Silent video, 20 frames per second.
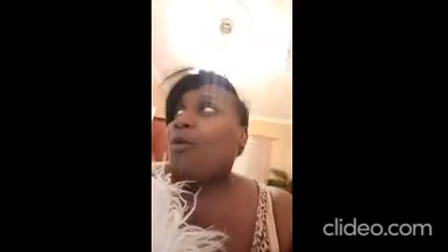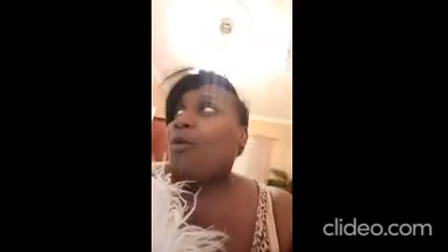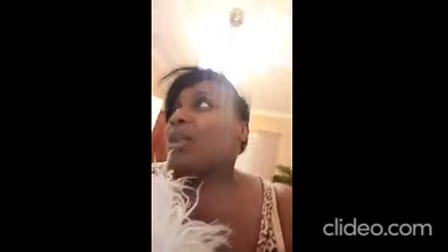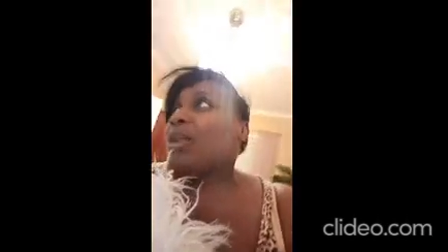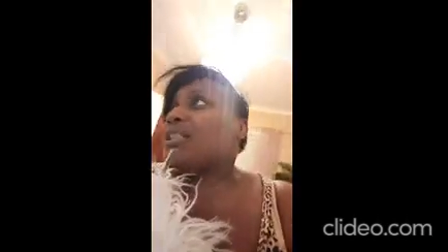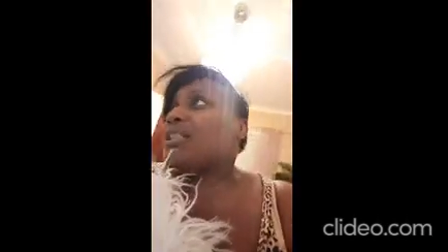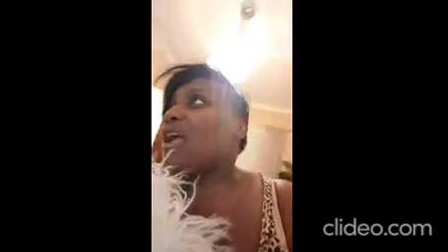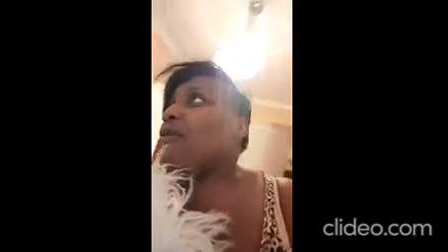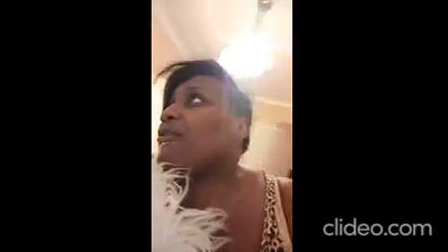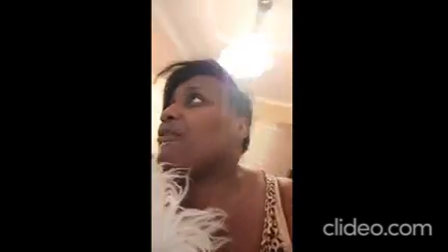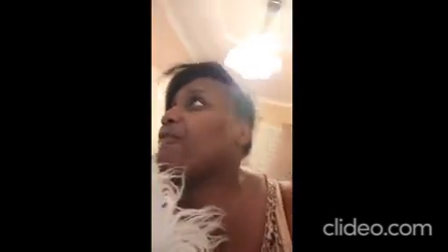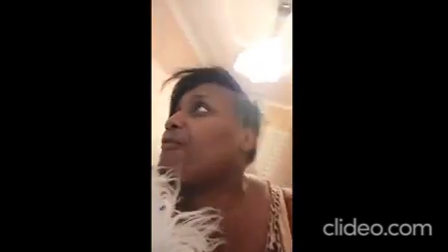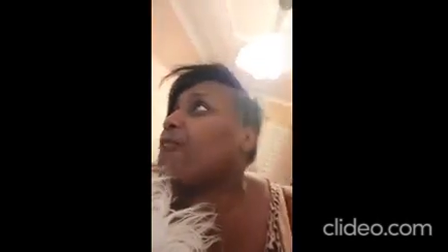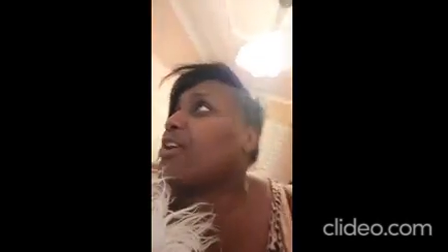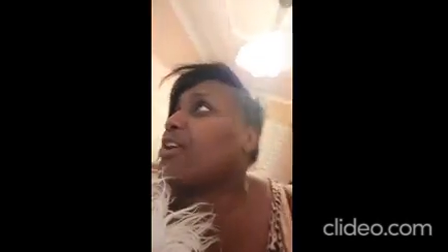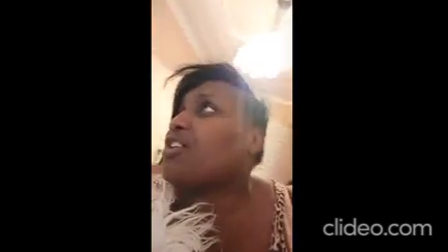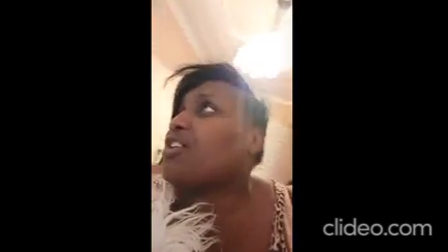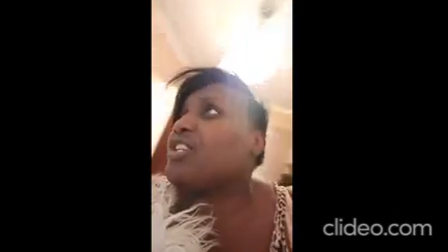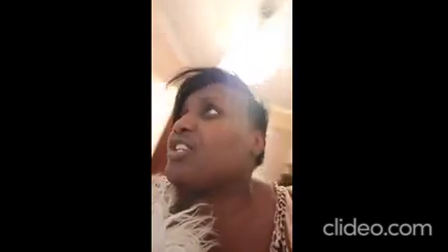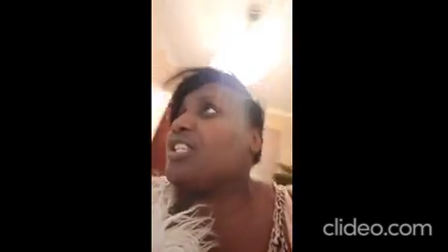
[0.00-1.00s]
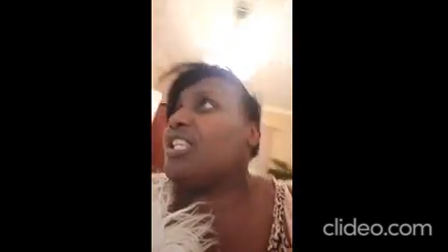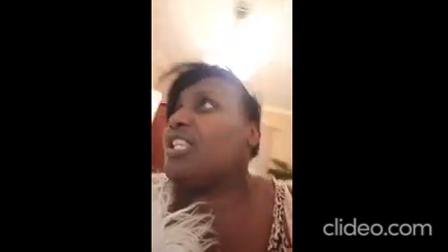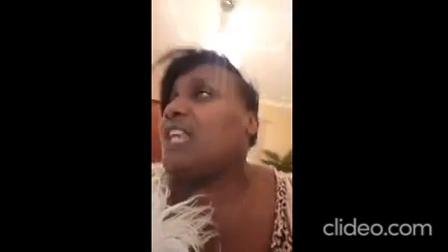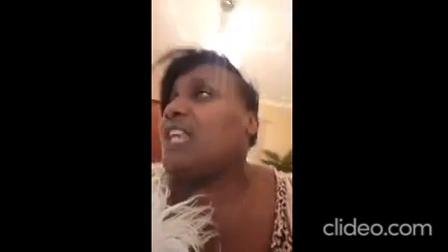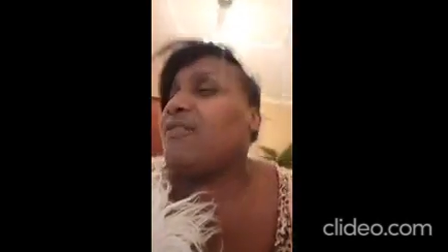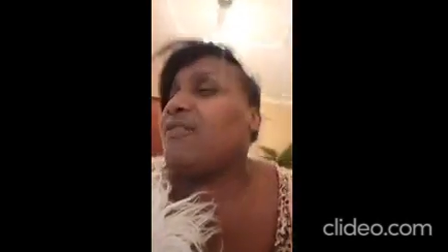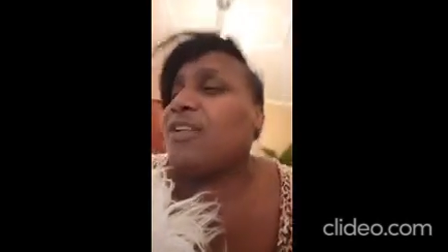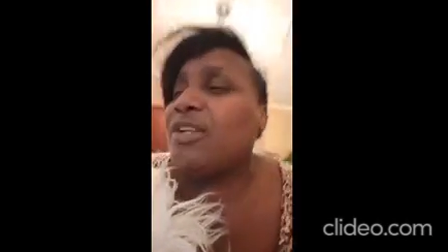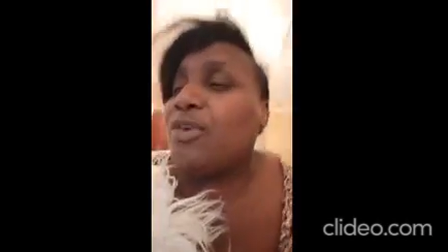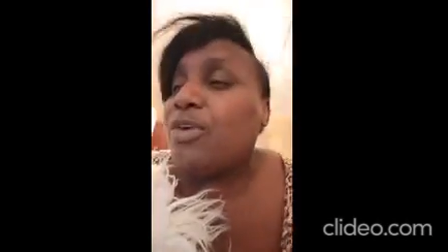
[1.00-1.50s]
What a refreshing
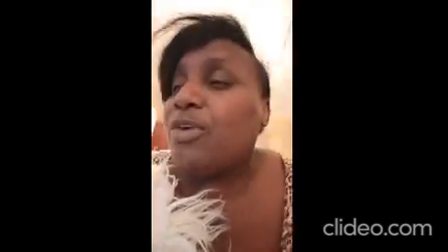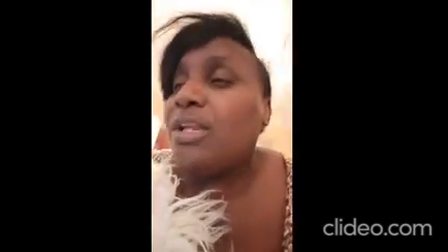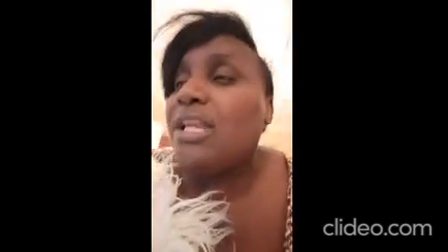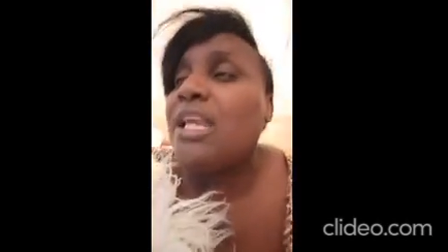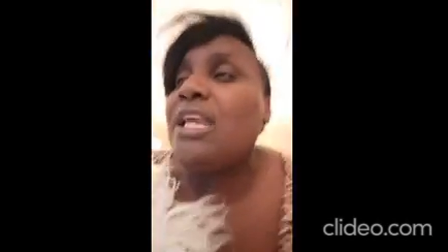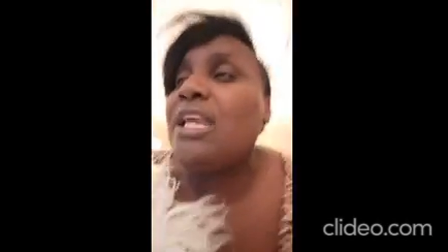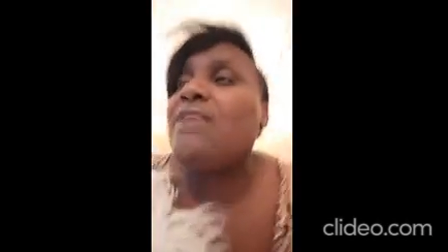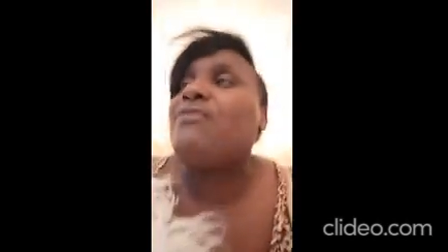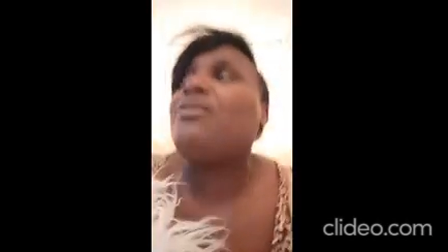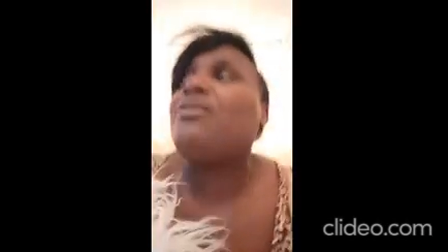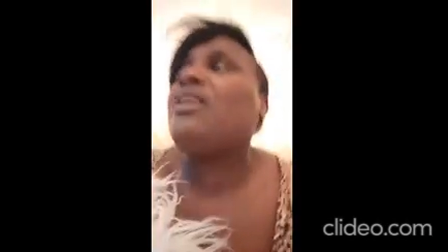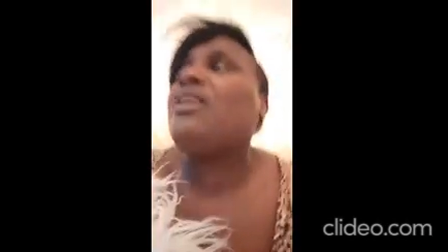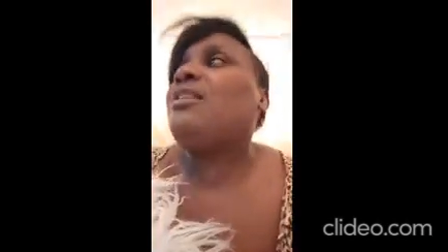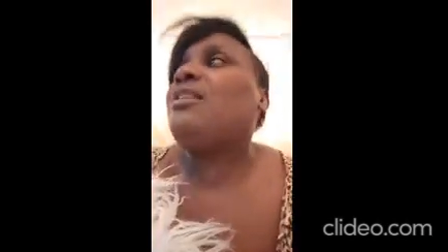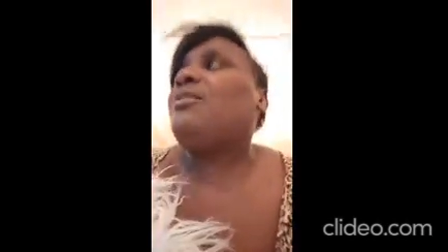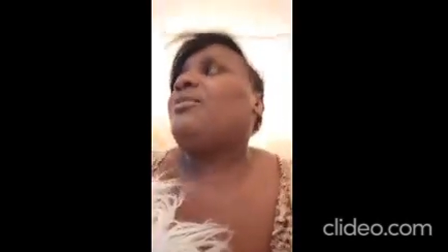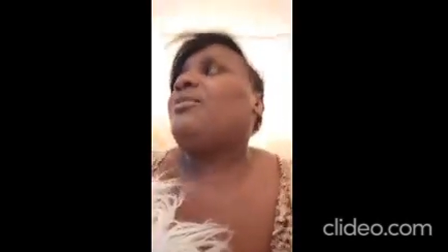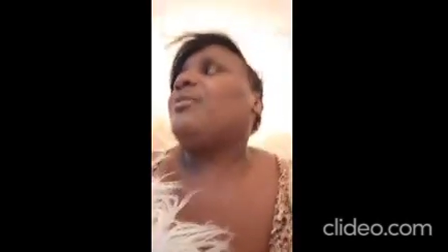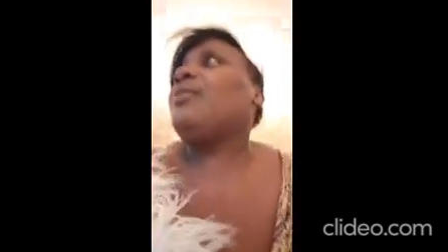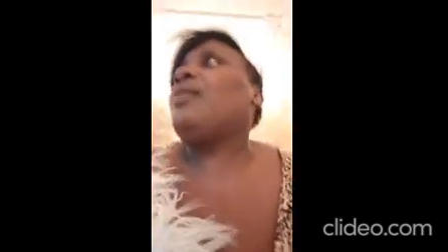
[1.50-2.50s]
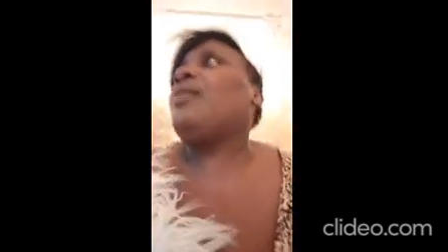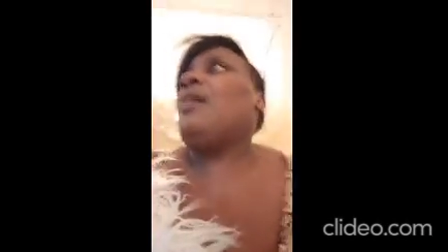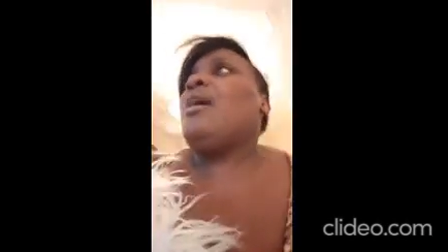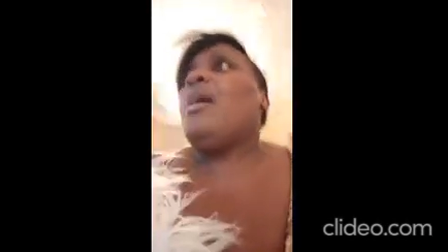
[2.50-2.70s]
evening. Good evening,